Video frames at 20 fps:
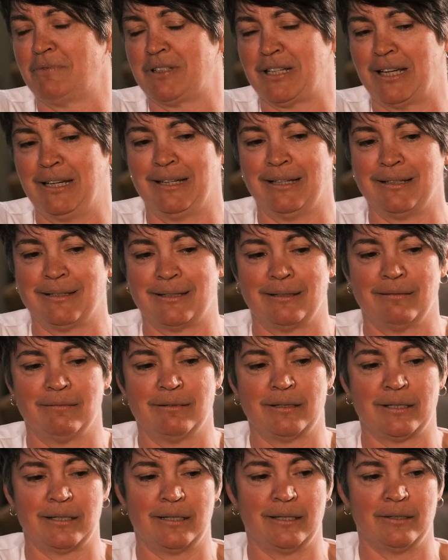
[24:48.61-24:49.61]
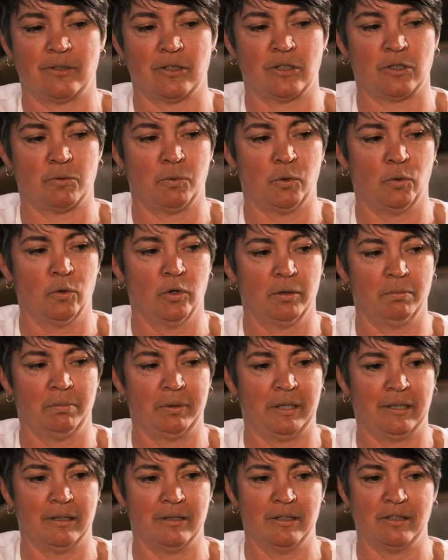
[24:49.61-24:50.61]
take it seriously as a sport,
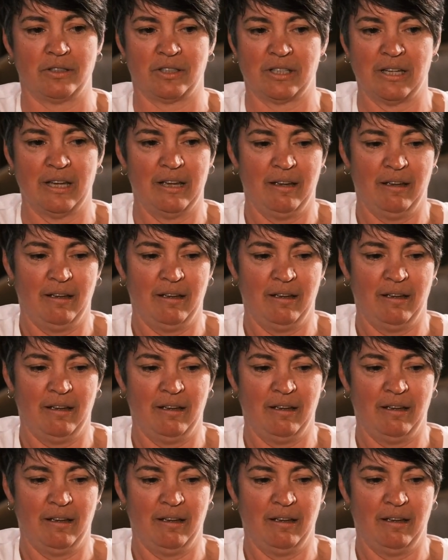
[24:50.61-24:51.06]
because,